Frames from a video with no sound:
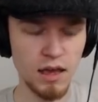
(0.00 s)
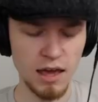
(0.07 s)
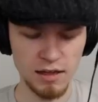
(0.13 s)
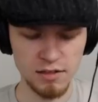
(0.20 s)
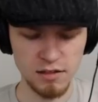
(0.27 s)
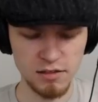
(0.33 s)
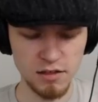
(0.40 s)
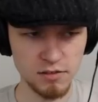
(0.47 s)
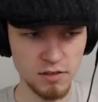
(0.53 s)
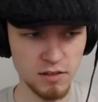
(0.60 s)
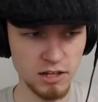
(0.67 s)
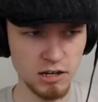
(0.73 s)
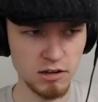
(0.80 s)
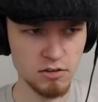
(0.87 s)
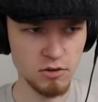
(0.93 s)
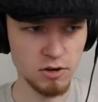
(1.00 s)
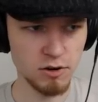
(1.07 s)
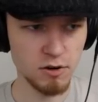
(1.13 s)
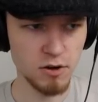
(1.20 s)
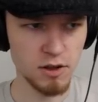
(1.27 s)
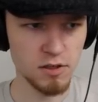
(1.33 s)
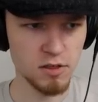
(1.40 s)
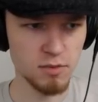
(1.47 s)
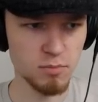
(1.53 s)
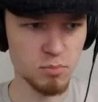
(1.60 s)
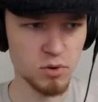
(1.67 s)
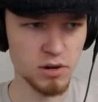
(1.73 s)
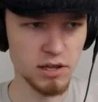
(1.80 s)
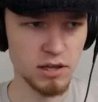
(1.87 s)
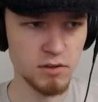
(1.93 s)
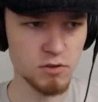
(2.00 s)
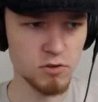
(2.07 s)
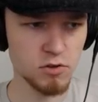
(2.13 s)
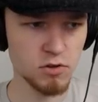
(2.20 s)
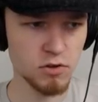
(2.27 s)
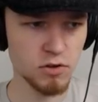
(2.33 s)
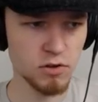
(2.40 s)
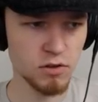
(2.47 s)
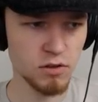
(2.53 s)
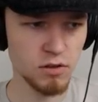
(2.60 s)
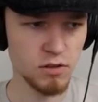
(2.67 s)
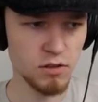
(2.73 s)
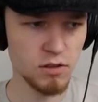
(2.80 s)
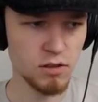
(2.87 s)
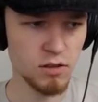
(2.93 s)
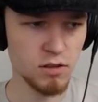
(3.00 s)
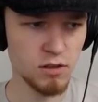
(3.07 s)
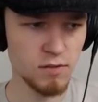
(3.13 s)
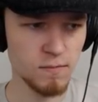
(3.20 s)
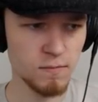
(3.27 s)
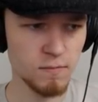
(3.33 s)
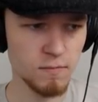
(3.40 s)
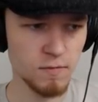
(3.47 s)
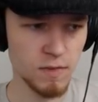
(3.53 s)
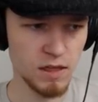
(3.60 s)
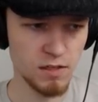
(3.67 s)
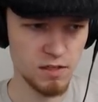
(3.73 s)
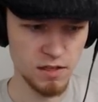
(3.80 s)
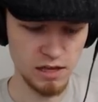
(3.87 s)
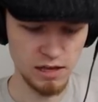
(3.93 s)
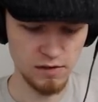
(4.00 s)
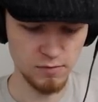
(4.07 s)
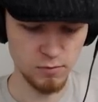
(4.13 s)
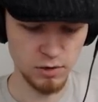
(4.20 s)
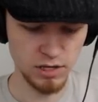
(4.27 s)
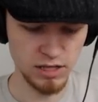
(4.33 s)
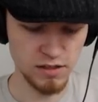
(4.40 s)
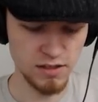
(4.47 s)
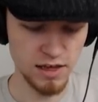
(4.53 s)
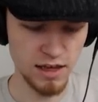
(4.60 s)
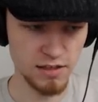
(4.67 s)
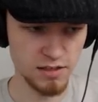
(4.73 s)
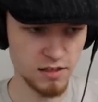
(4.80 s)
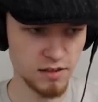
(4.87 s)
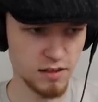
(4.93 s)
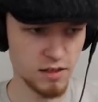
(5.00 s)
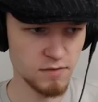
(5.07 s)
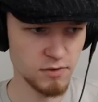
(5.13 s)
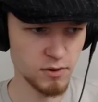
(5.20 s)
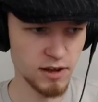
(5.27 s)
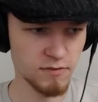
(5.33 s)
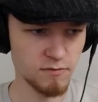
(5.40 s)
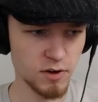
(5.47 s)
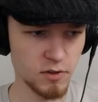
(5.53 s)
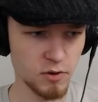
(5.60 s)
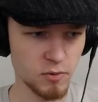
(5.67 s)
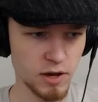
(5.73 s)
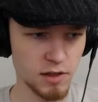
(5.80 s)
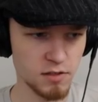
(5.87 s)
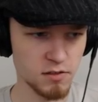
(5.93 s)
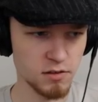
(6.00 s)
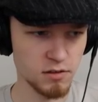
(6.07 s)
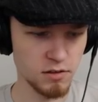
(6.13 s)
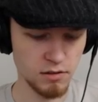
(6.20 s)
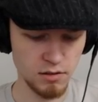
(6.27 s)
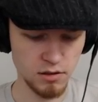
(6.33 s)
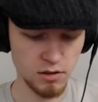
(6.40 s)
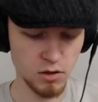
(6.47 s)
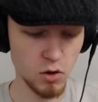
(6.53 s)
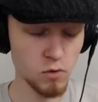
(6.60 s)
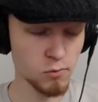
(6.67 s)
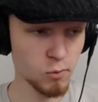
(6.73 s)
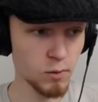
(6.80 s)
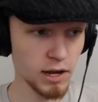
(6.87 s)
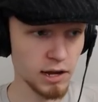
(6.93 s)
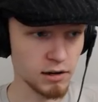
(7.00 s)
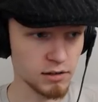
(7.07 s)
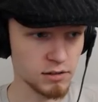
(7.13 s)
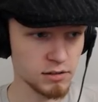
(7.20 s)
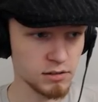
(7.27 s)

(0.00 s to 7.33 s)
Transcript: I guess I'll talk to the little dude across the bridge. And see what he says. If he ran further west. Go over where?